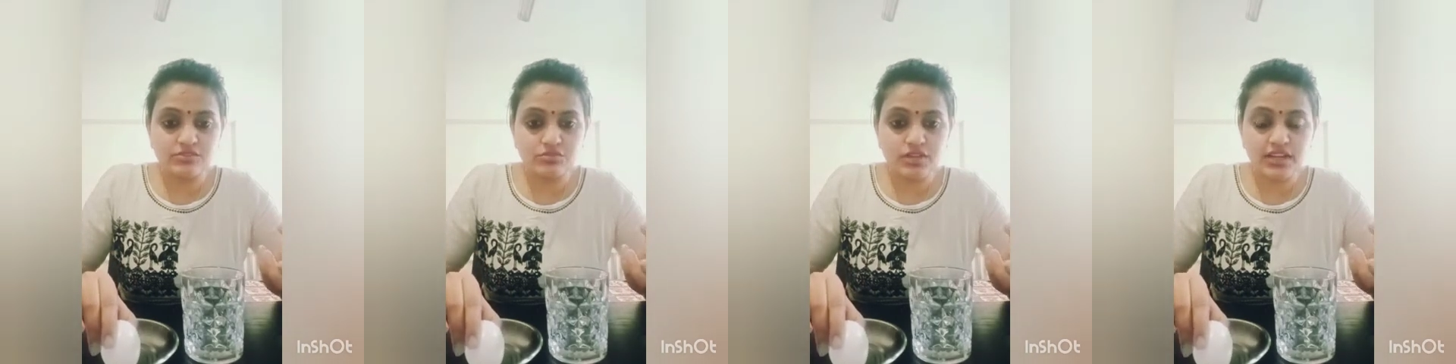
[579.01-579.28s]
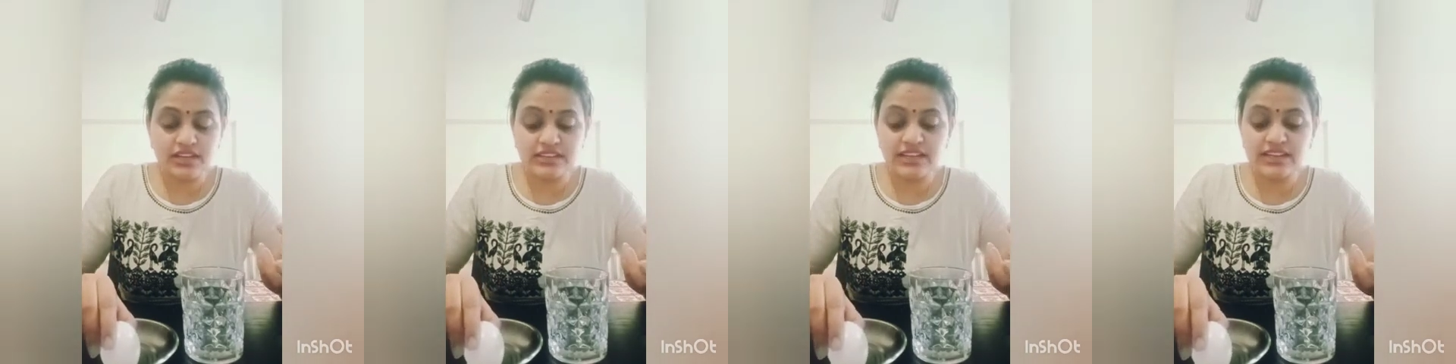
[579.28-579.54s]
so
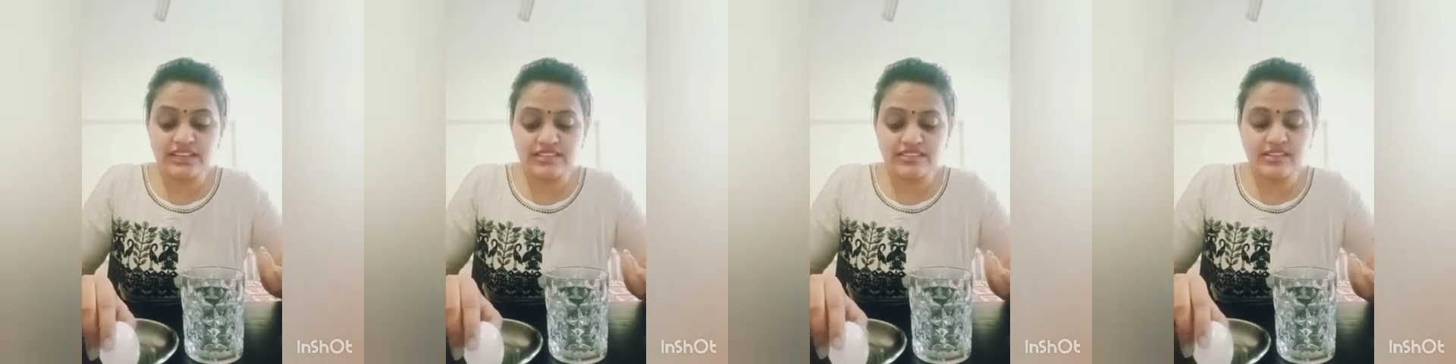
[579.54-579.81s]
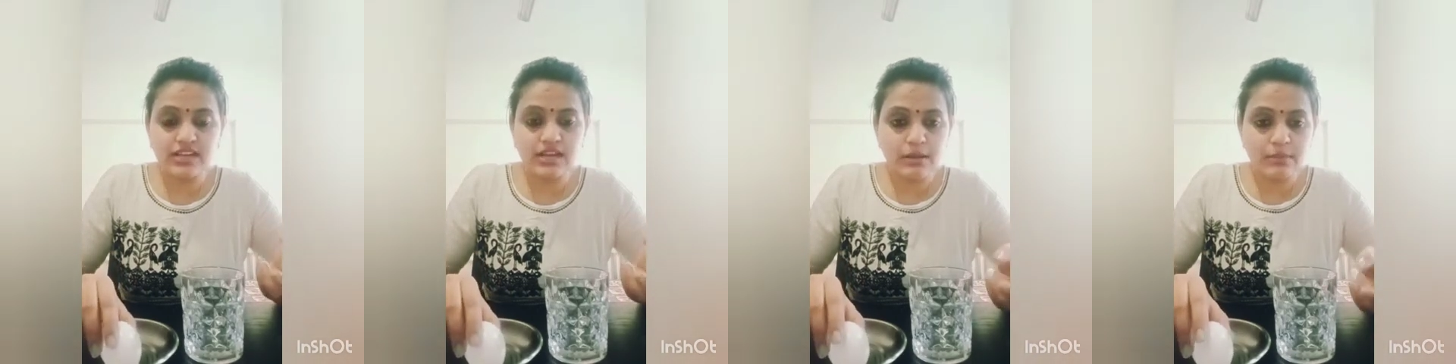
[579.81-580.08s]
that it can
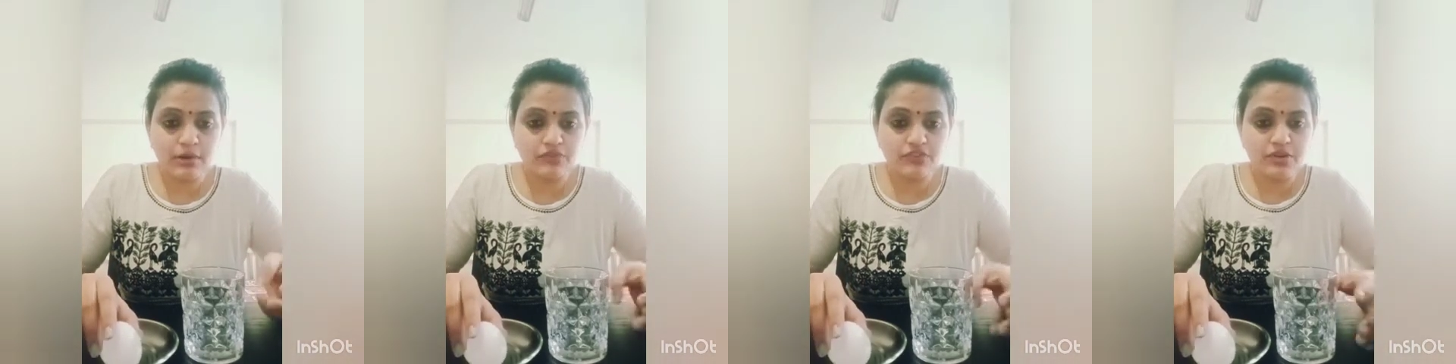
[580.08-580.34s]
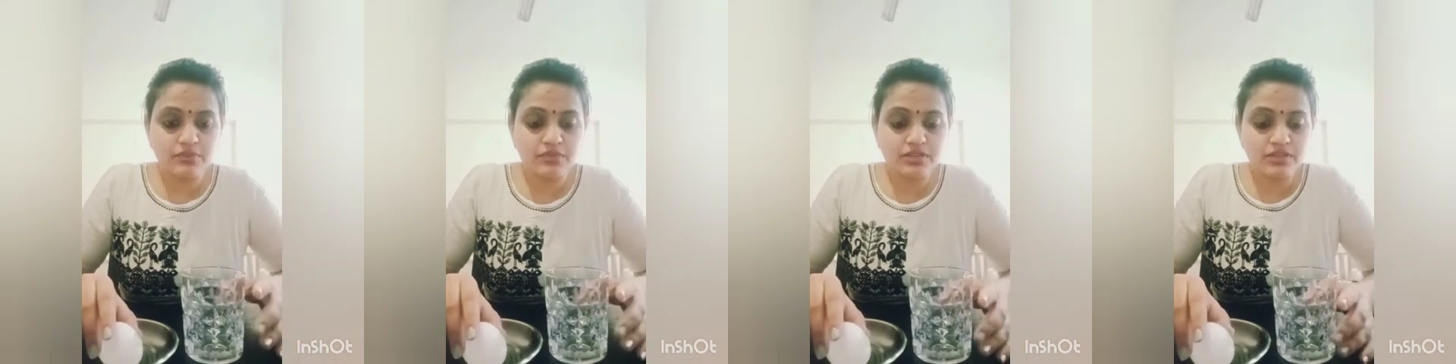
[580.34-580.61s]
easily come out
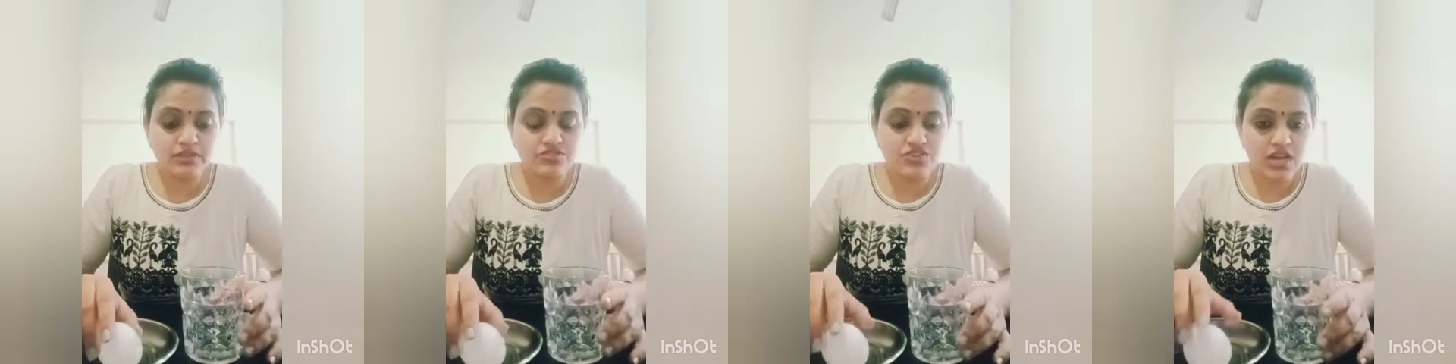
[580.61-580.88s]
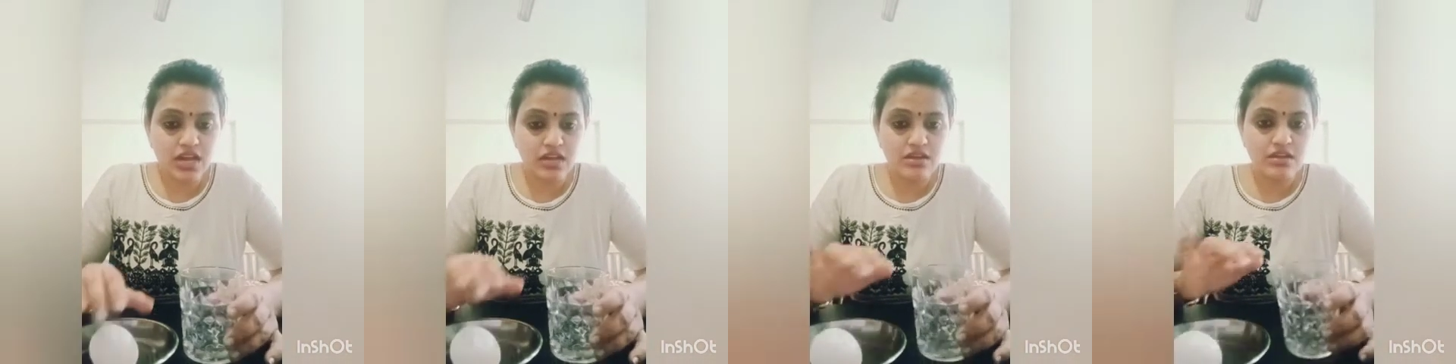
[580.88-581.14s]
from the
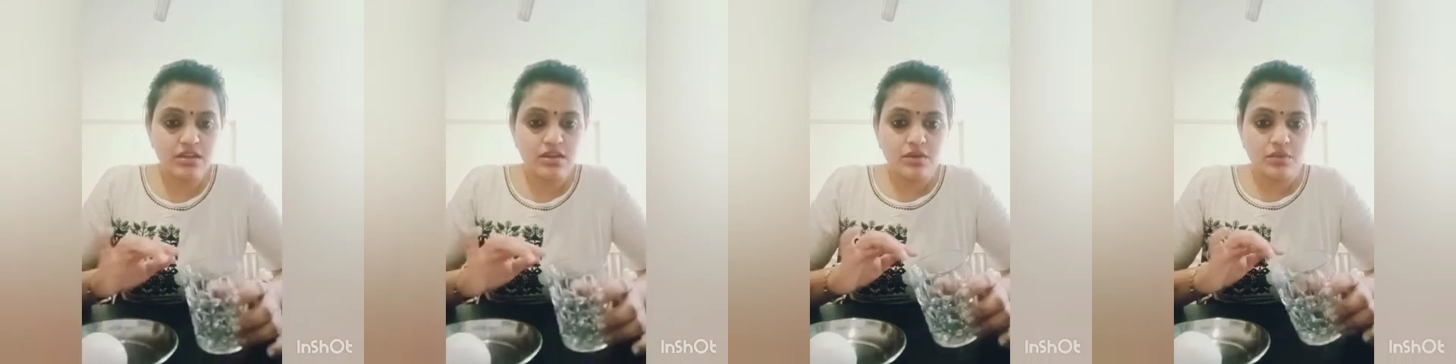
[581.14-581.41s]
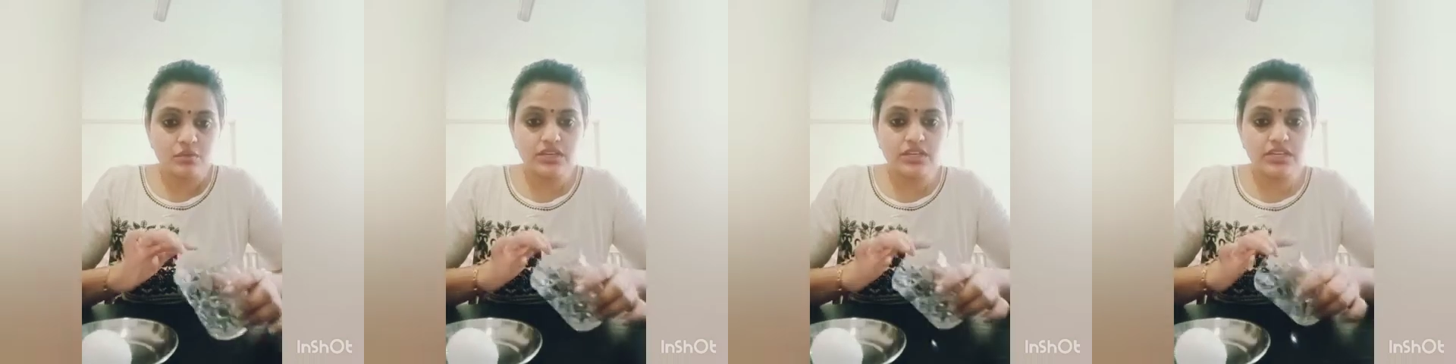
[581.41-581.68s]
jar,
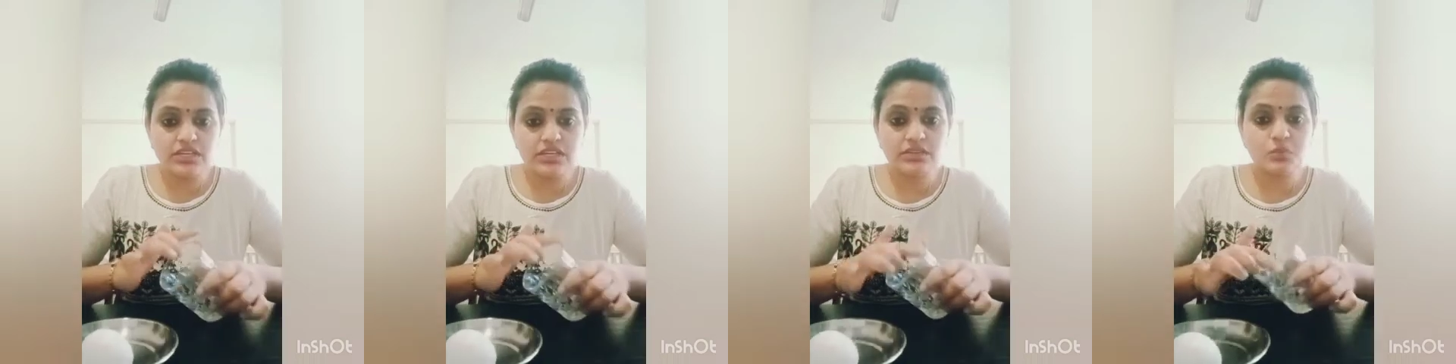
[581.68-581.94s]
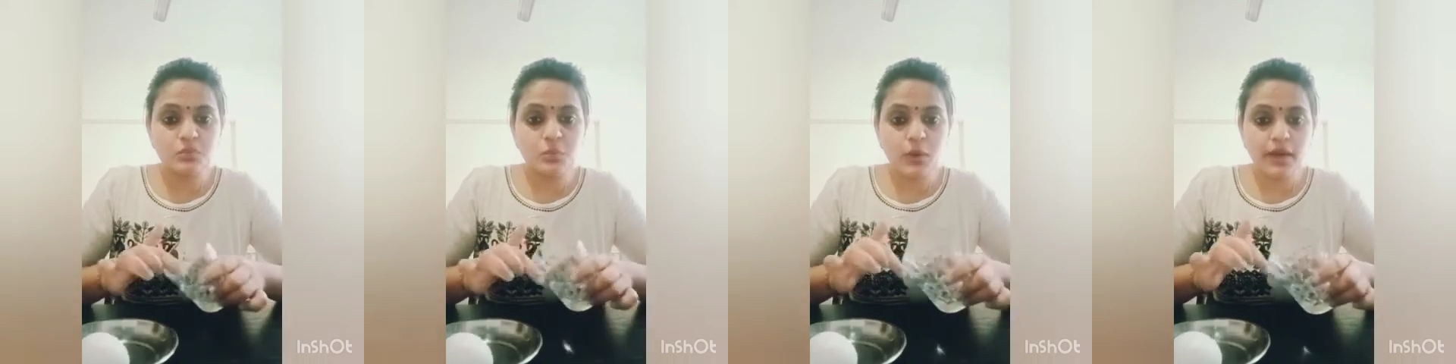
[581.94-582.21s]
we need
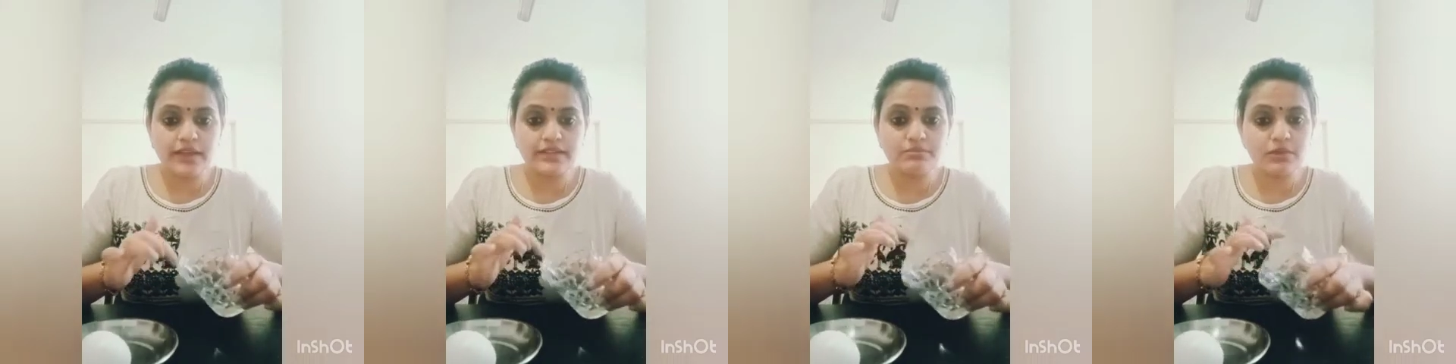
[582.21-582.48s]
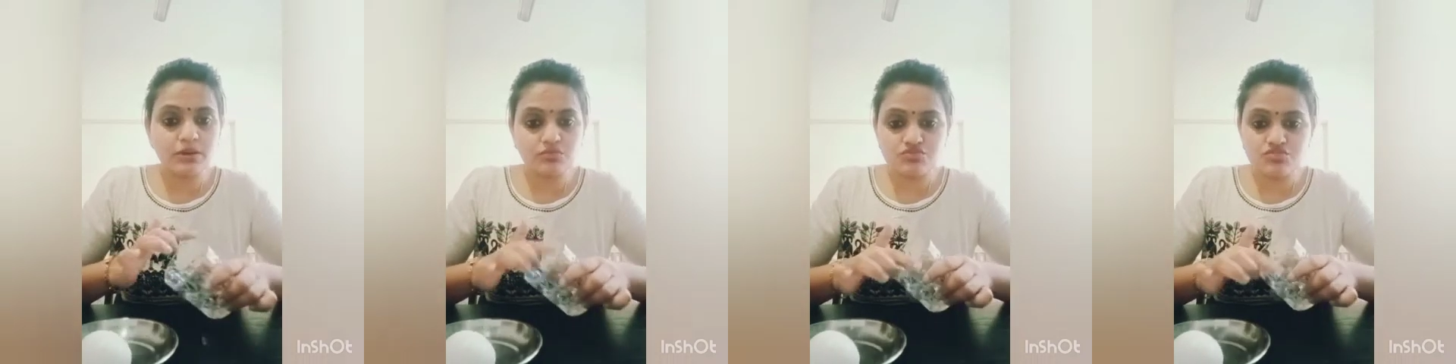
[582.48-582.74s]
it white
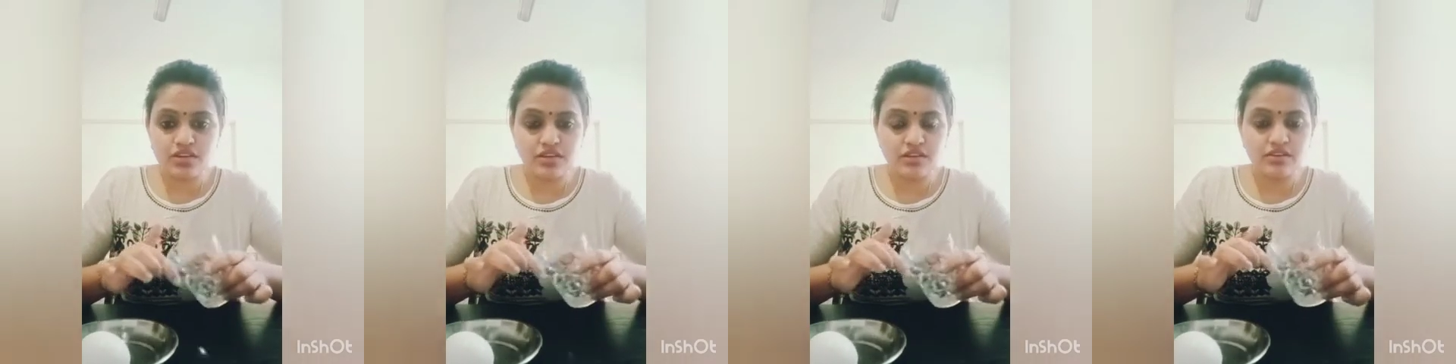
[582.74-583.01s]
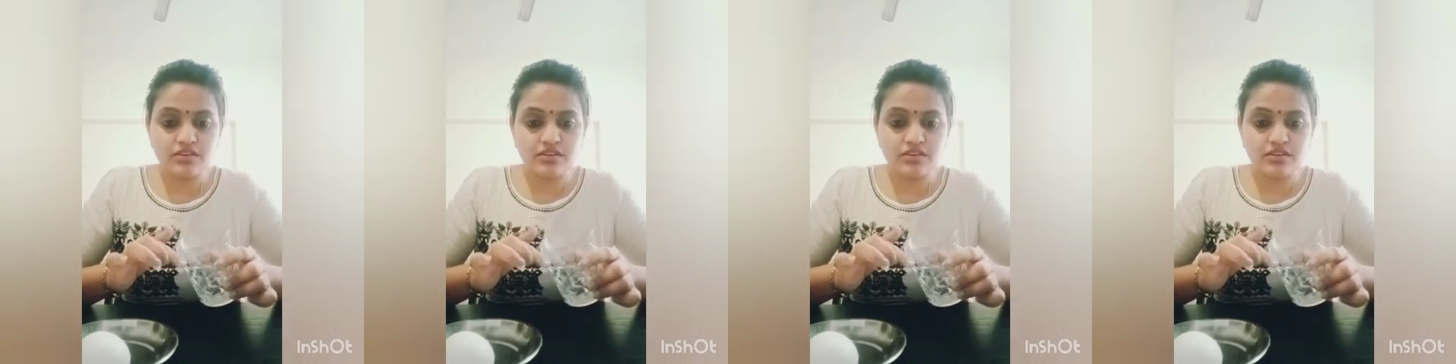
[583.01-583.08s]
mouth jar,